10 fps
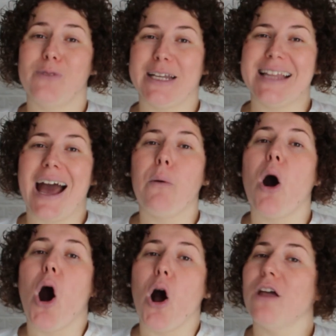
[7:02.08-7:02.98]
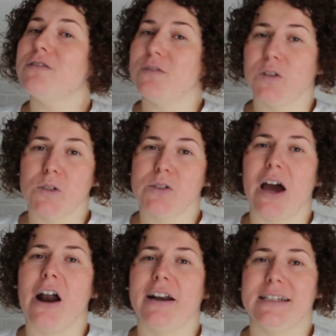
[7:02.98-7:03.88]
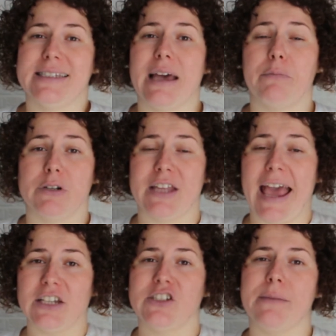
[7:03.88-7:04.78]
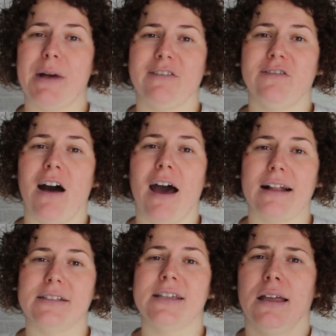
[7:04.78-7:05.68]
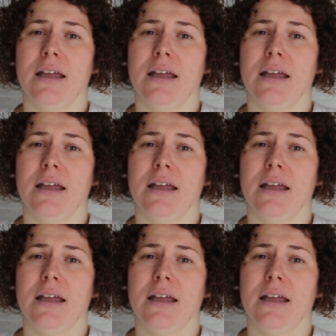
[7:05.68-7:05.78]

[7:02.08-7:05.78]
right now all of the views are in separate HTML files.